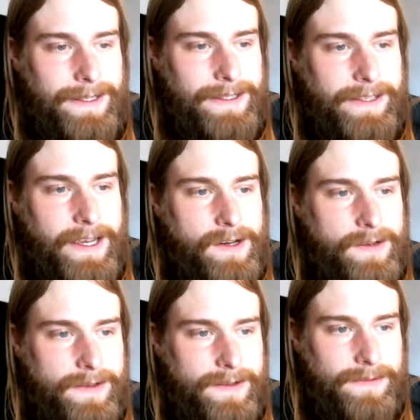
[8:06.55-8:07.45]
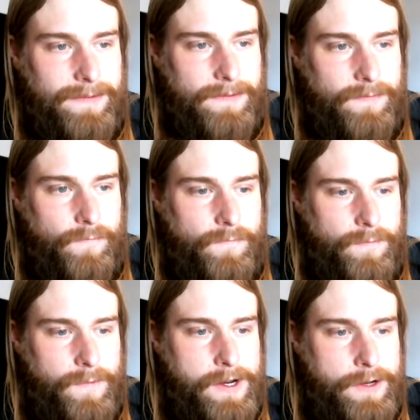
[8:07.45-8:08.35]
it's like
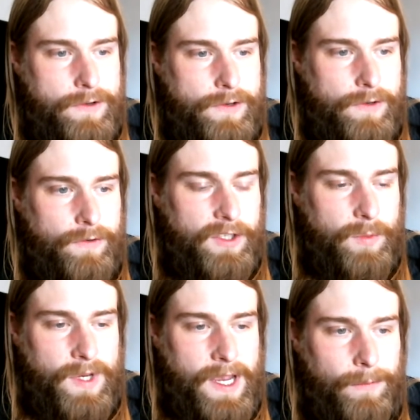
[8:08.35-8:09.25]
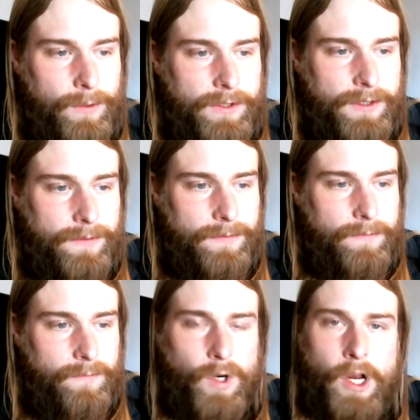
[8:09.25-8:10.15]
when you used to be able
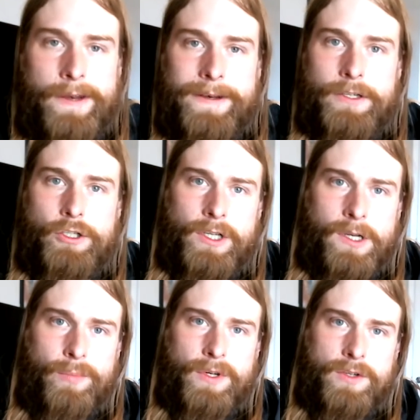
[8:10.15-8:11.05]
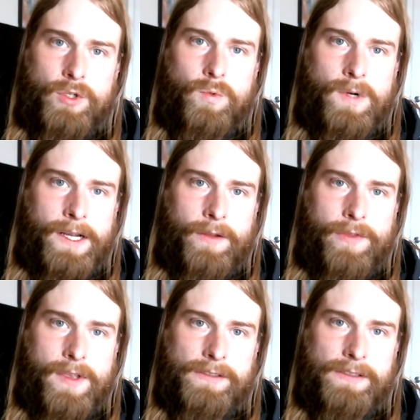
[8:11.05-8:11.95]
to run and jump and do
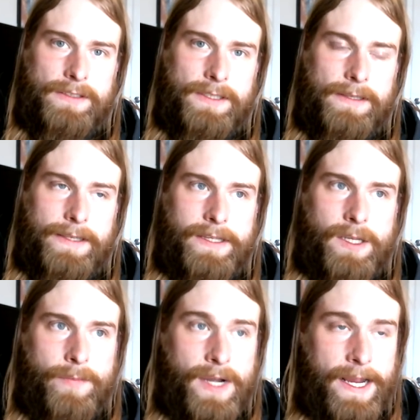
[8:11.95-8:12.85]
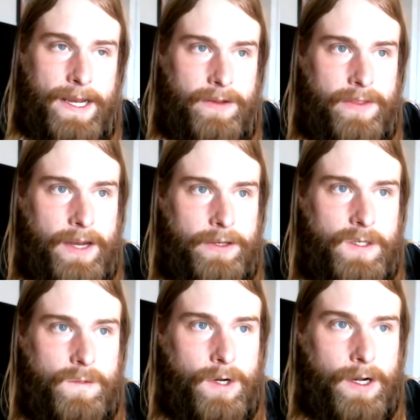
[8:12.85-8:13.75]
wild things. It's not like the mind
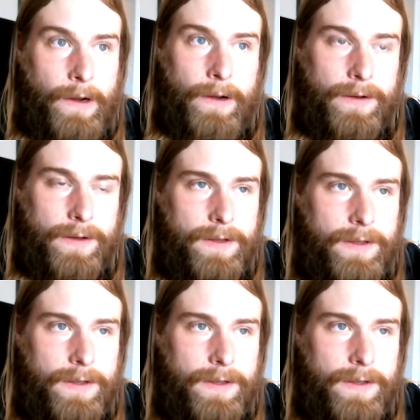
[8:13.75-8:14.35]
that you are